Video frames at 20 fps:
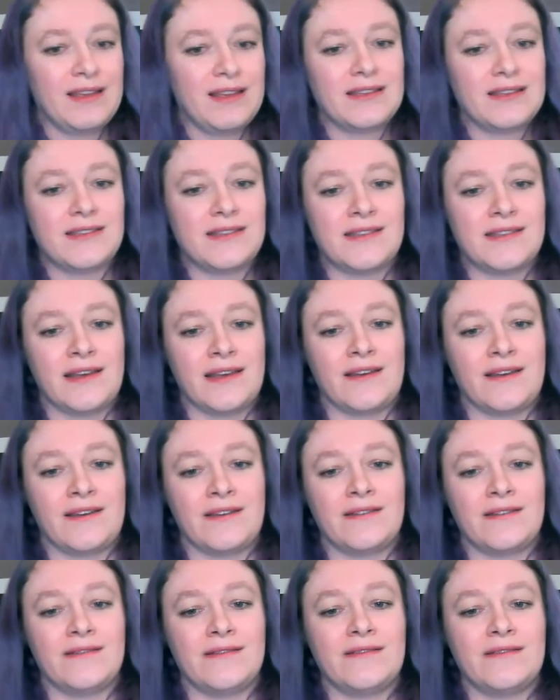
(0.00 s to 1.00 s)
So,
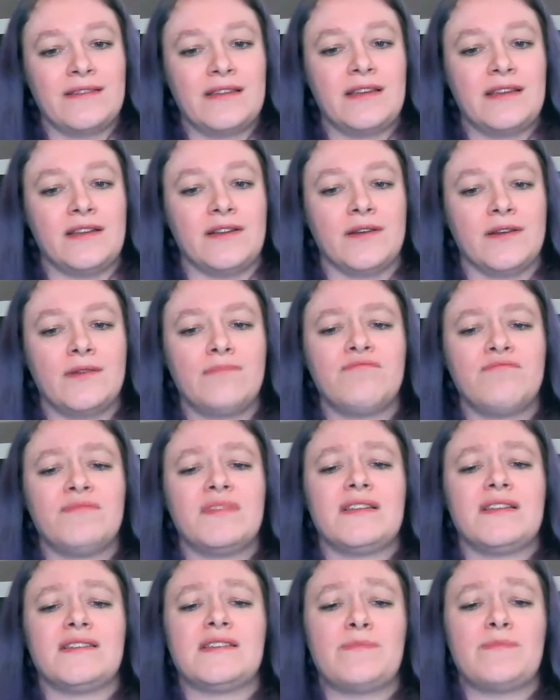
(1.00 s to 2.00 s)
you know,
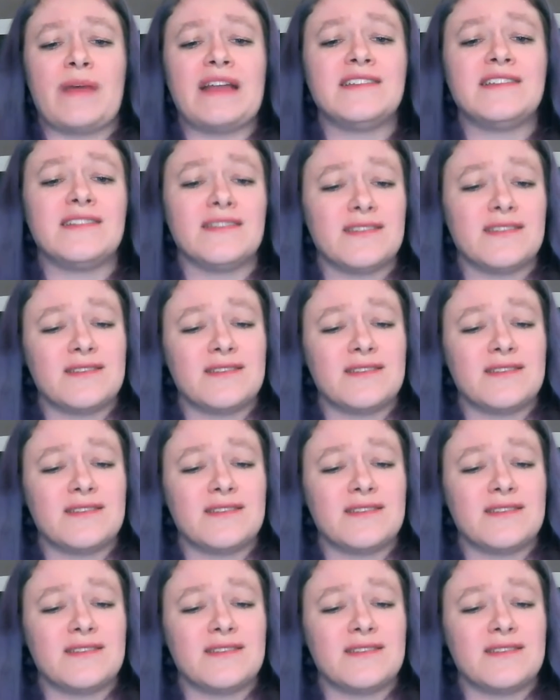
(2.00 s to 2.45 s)
spend